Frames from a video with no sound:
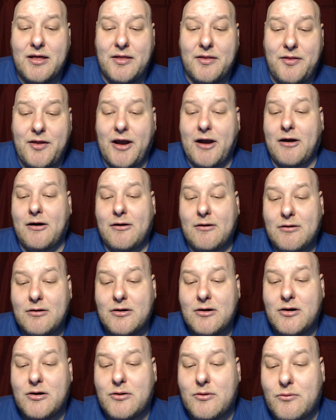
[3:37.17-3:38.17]
There,
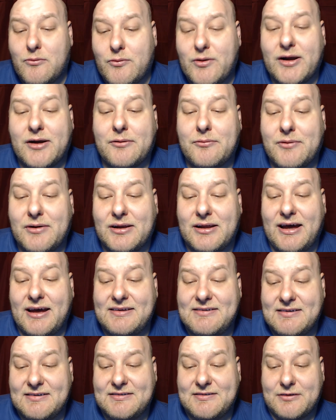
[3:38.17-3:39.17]
Rick
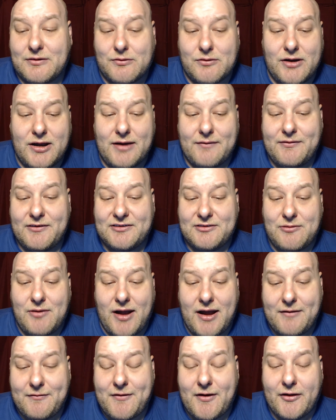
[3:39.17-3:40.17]
relates a story of his
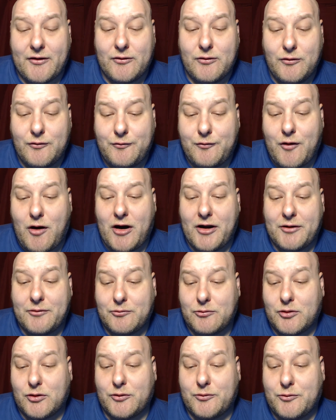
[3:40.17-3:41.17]
grandfather who fought in
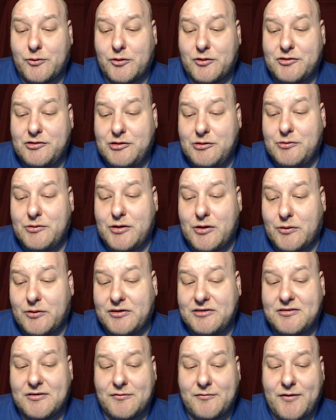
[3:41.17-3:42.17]
World War II and
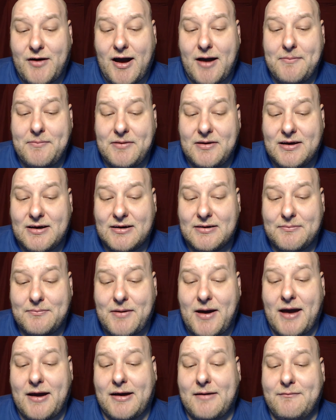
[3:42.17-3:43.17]
only survived
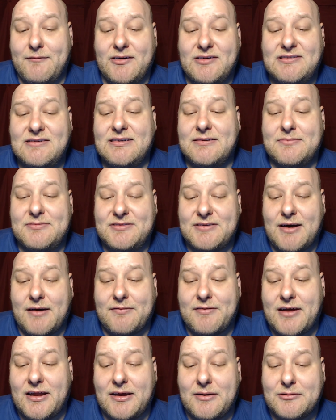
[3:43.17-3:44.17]
by convincing
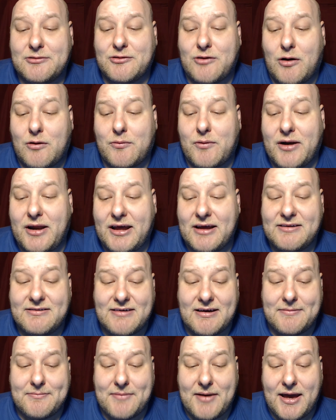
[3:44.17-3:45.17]
himself that he was already a
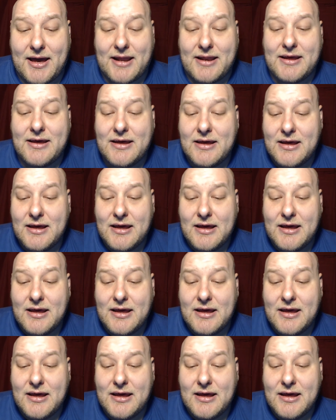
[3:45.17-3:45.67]
dead man.